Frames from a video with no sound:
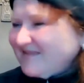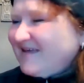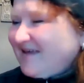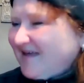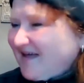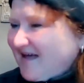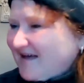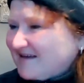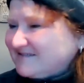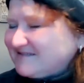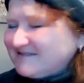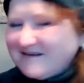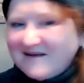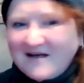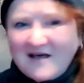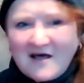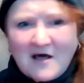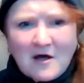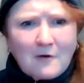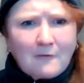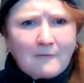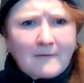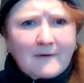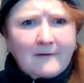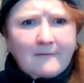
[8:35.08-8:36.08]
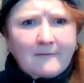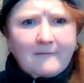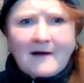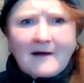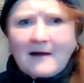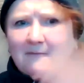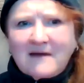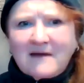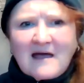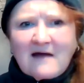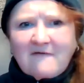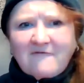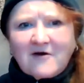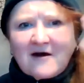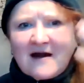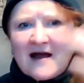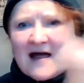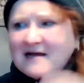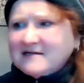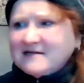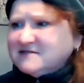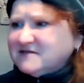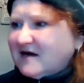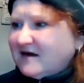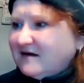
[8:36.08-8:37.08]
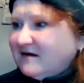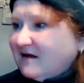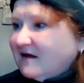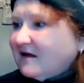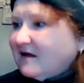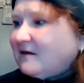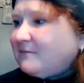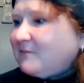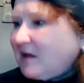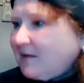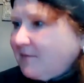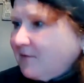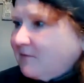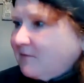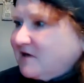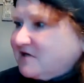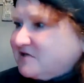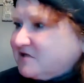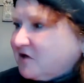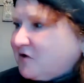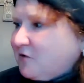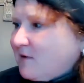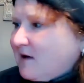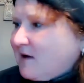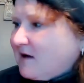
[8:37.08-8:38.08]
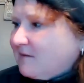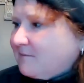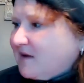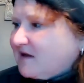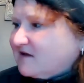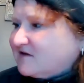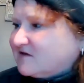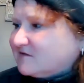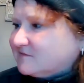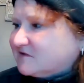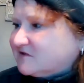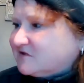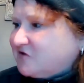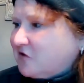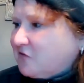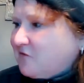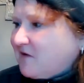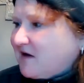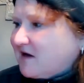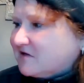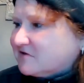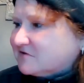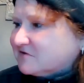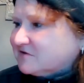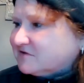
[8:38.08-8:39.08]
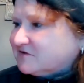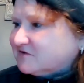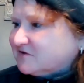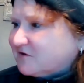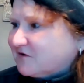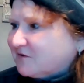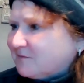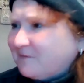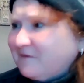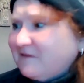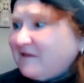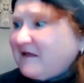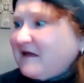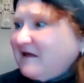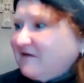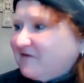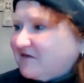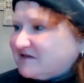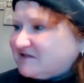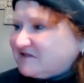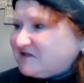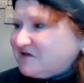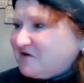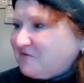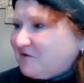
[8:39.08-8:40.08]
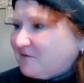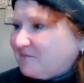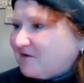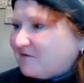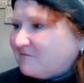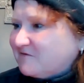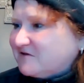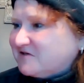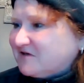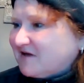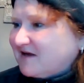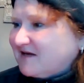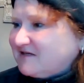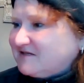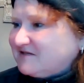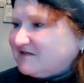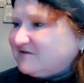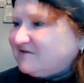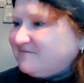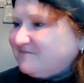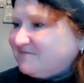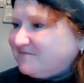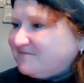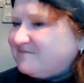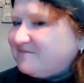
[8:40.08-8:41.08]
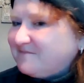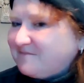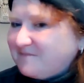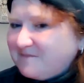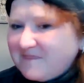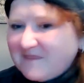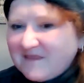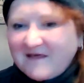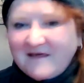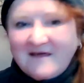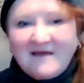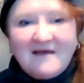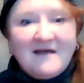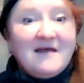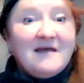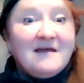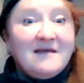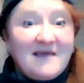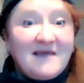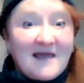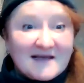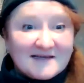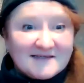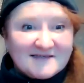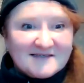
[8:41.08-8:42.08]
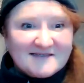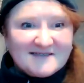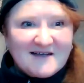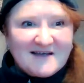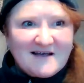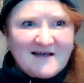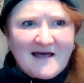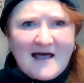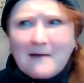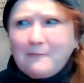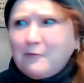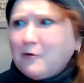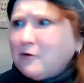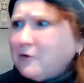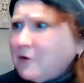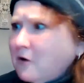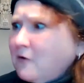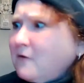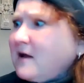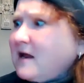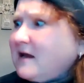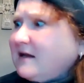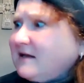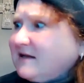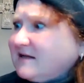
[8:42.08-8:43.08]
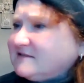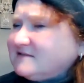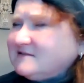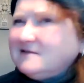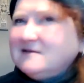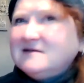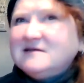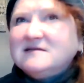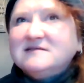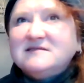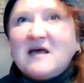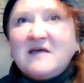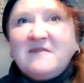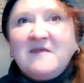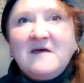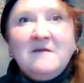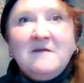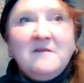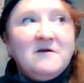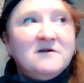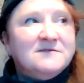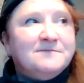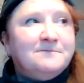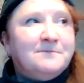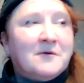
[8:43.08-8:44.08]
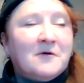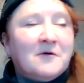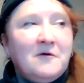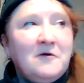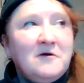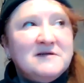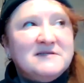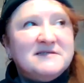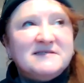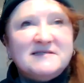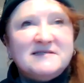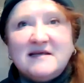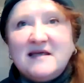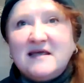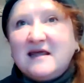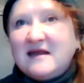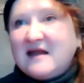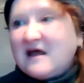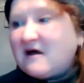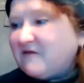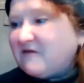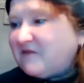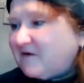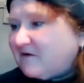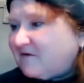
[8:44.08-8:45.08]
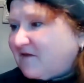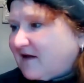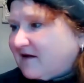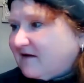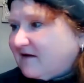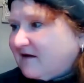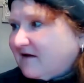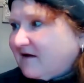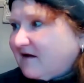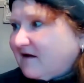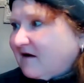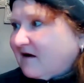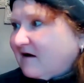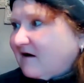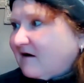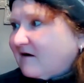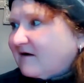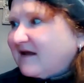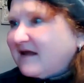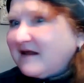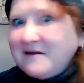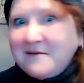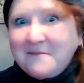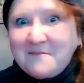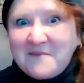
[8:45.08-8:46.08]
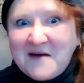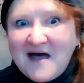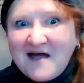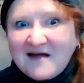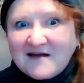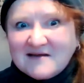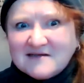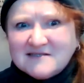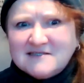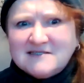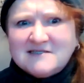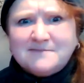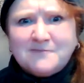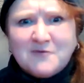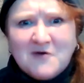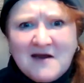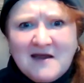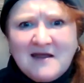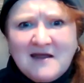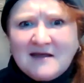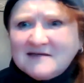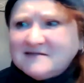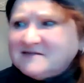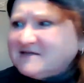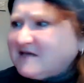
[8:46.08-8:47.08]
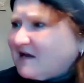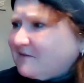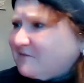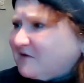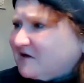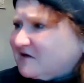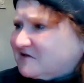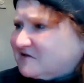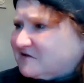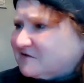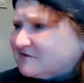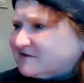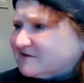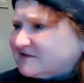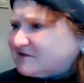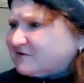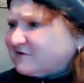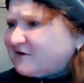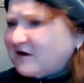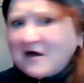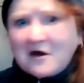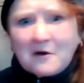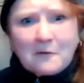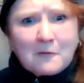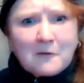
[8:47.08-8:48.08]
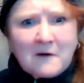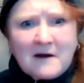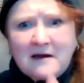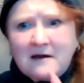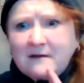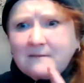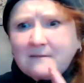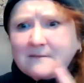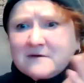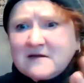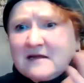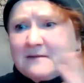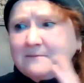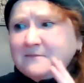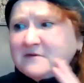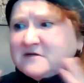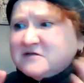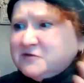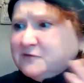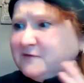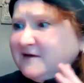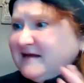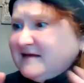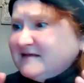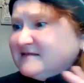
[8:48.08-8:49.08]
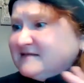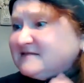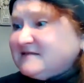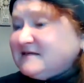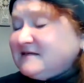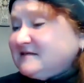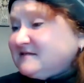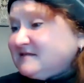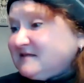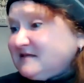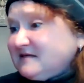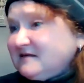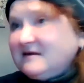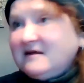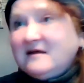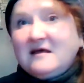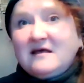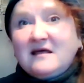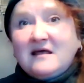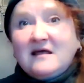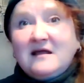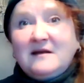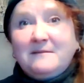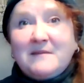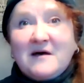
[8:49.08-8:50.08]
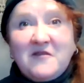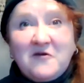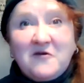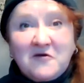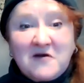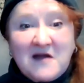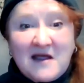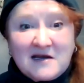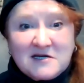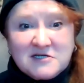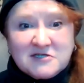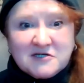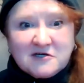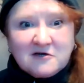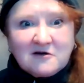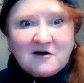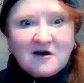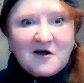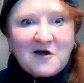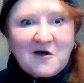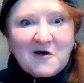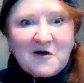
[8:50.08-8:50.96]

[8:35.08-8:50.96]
Yes. Well, while we have our hats on, maybe we should go out and make some snow angels, or play in the snow a bit. Would you like to? Yes. And we'll go and listen, because I think there's birds singing out there that are getting back, because spring is coming too. So we're in an in-between season in Mother Nature,